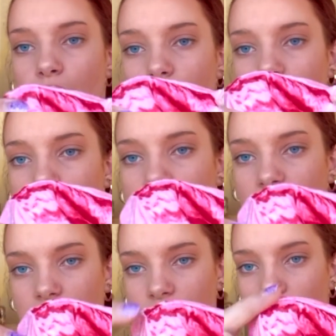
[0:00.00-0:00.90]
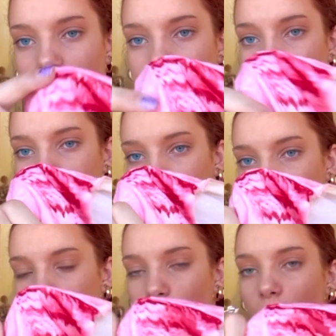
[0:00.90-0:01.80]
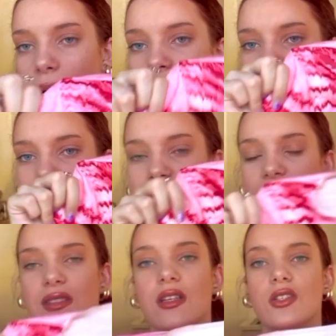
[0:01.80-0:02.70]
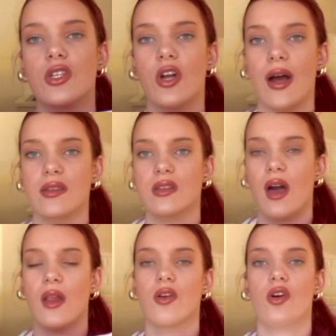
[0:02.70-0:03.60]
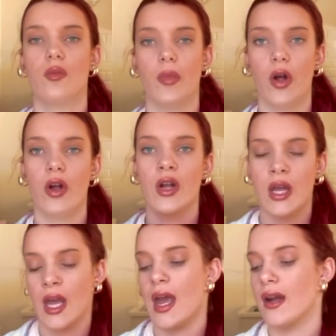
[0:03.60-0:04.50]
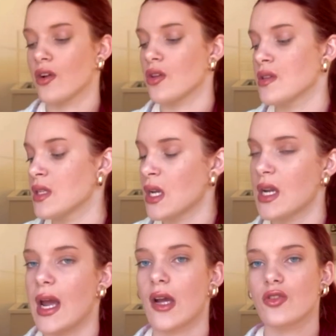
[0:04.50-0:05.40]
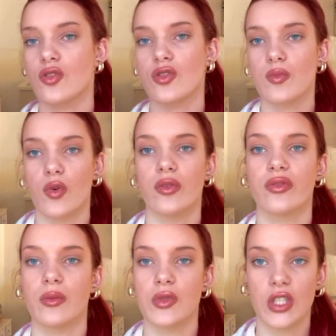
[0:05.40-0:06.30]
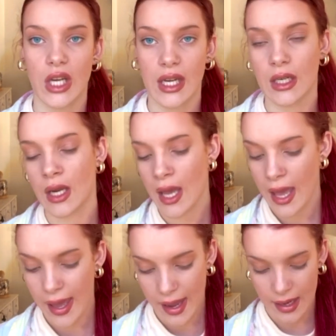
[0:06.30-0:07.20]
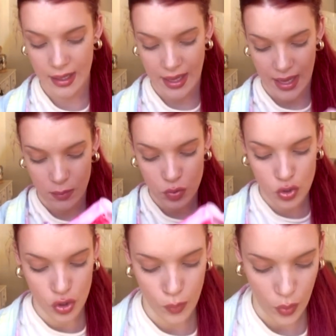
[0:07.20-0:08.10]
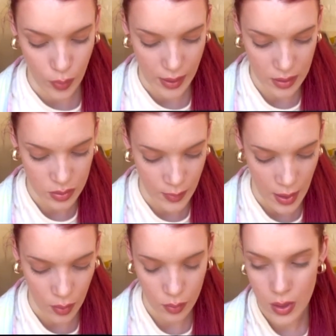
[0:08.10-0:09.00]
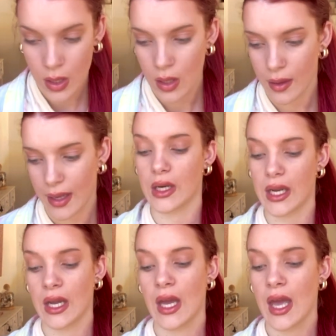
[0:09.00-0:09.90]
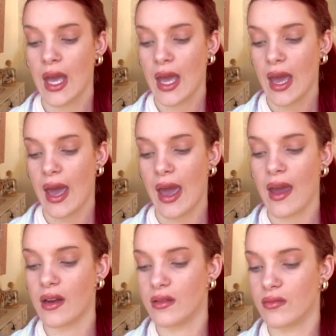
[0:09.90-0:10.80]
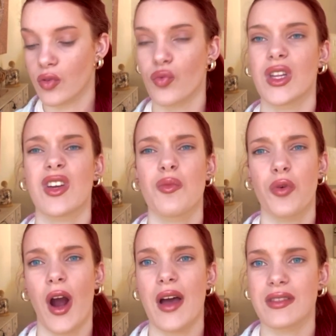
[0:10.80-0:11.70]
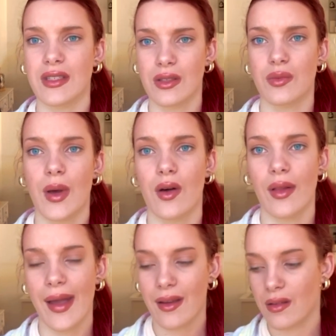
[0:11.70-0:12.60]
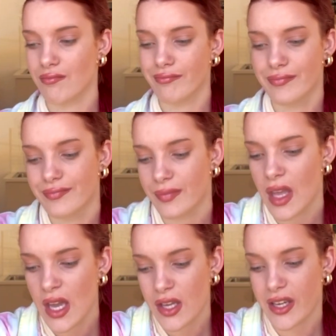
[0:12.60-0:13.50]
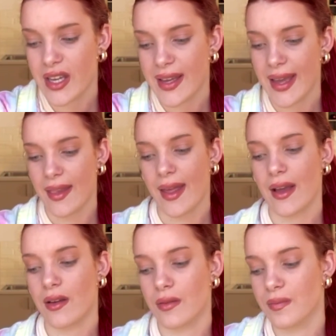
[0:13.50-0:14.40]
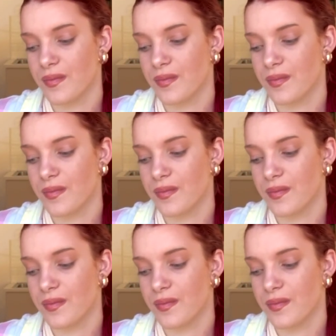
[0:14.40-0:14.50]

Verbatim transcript: red, pink, the light pink and the white. I think that's such a nice color combo. And I got this in an extra small from Shein and it came super quick as well. Like the, and really good prices as well. Like you can get like